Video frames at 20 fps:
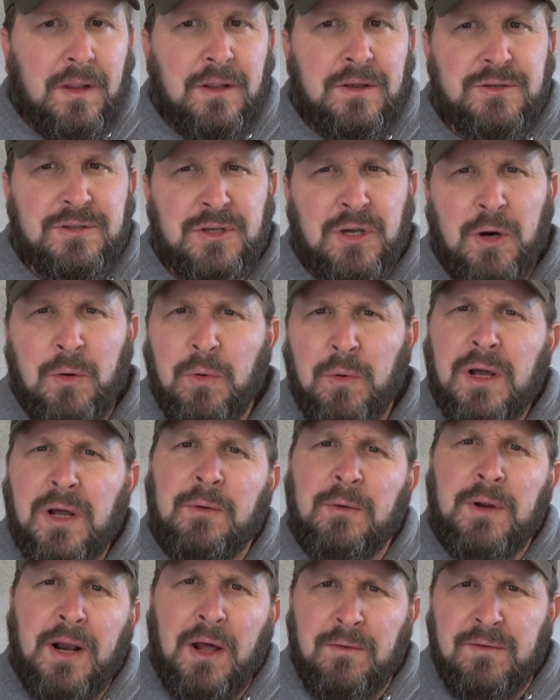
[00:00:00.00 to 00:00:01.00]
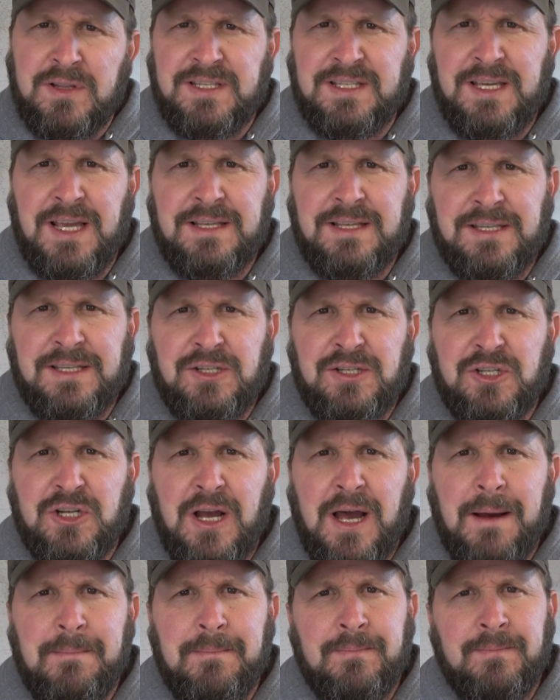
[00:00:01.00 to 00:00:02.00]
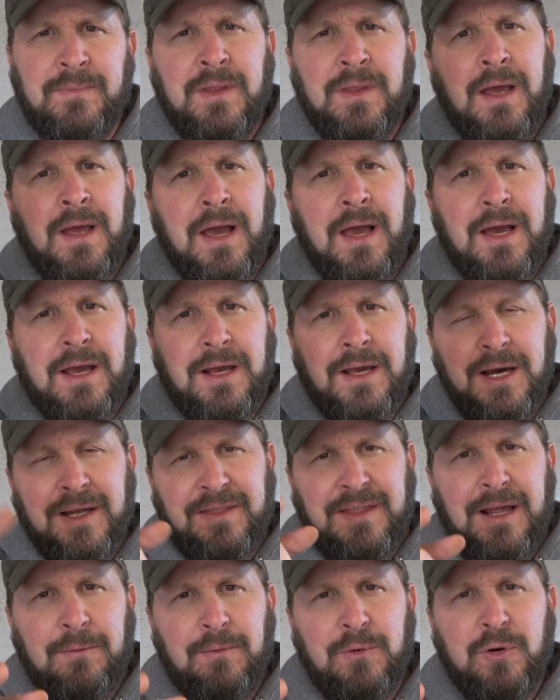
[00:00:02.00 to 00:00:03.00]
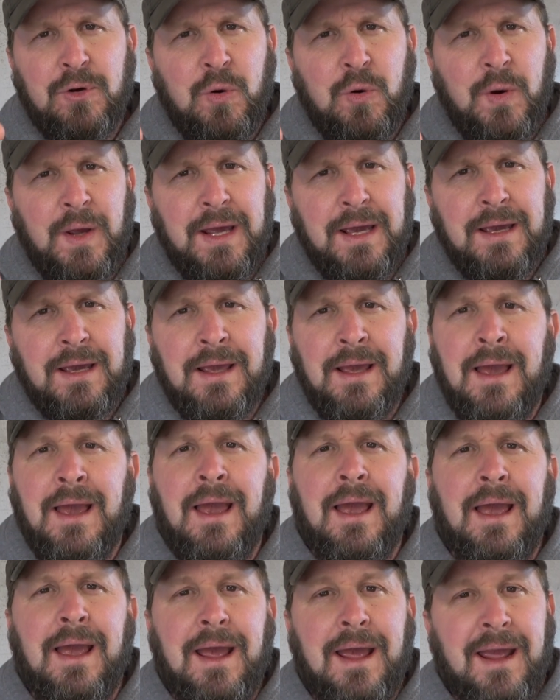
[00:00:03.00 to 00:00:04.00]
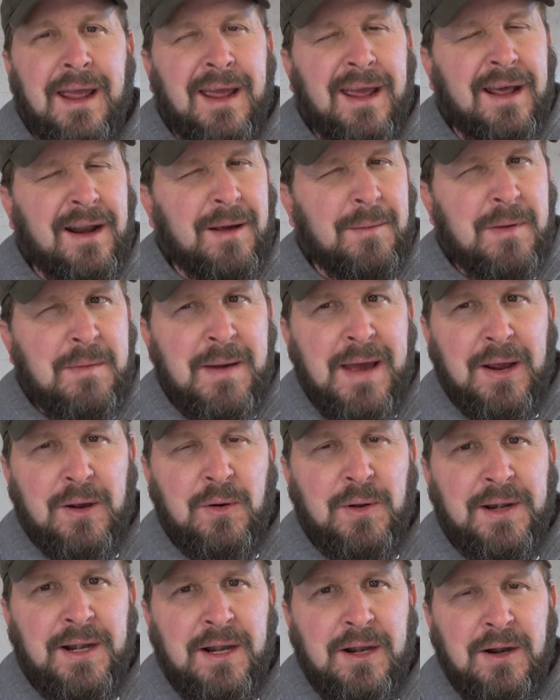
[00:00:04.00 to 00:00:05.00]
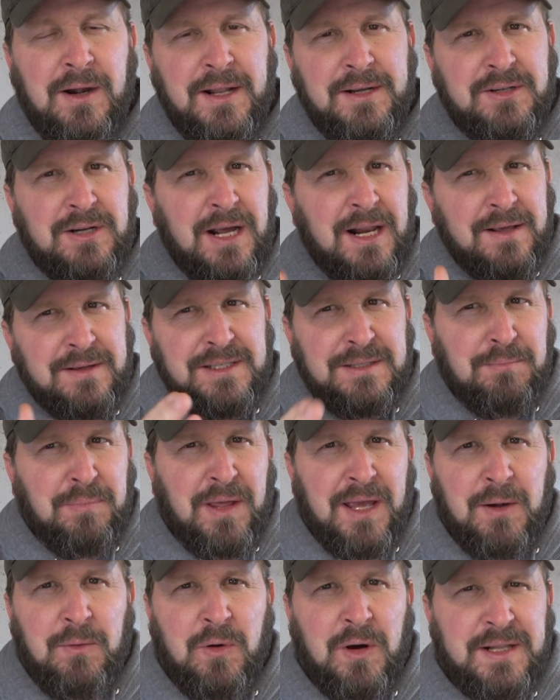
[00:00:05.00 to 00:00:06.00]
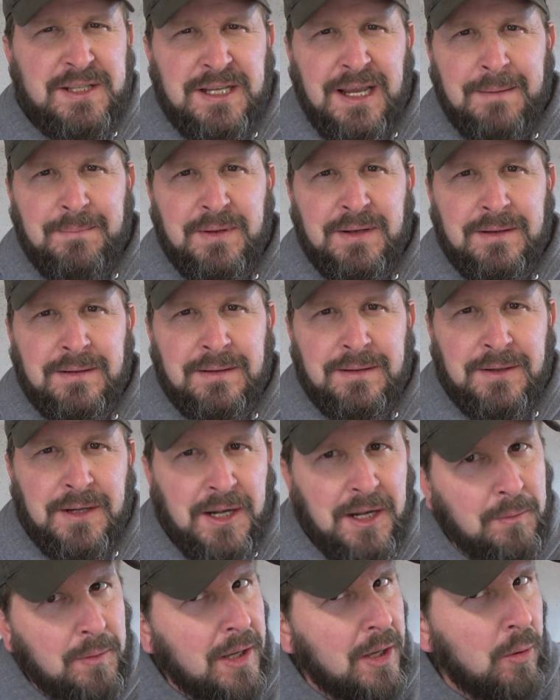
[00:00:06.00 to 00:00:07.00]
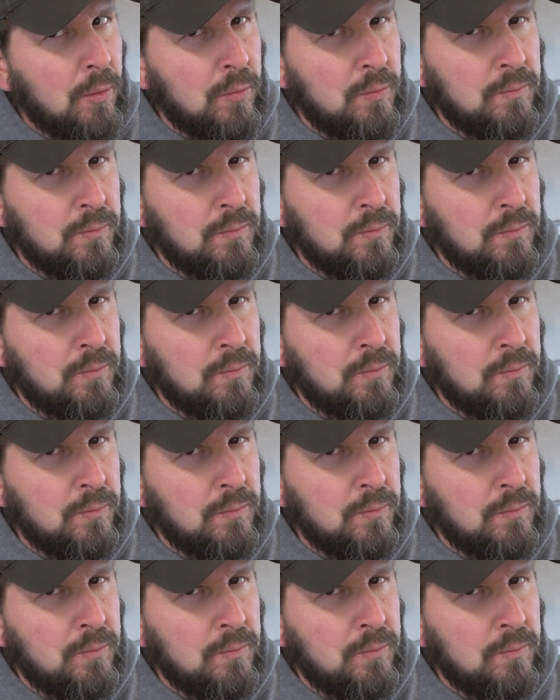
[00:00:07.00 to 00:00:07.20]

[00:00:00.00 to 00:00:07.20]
So we're going to run over to the CNC shop, cut that real quick, and I'll be back on here and try to explain what's happening. Here we go.